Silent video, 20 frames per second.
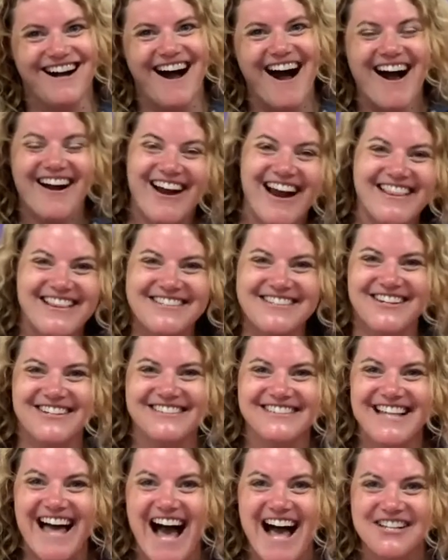All right, this is our
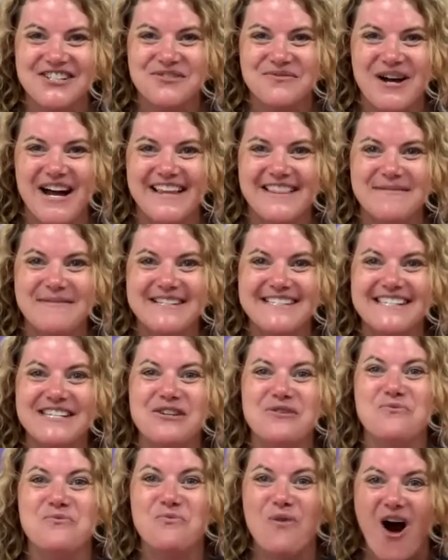last one. Let me see
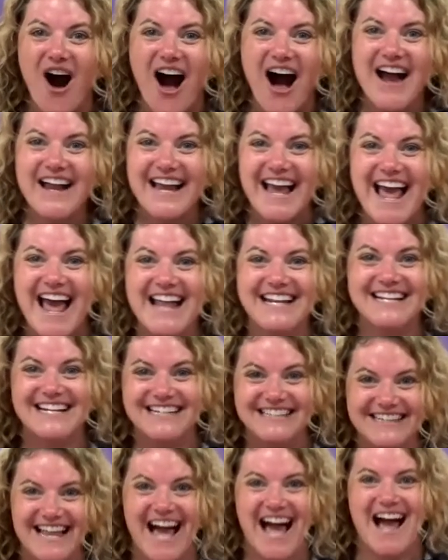you walk and
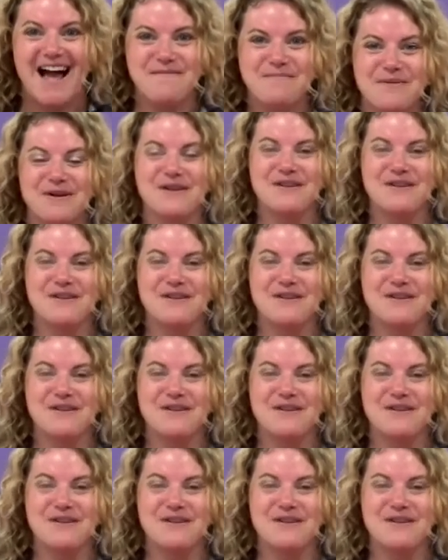clap.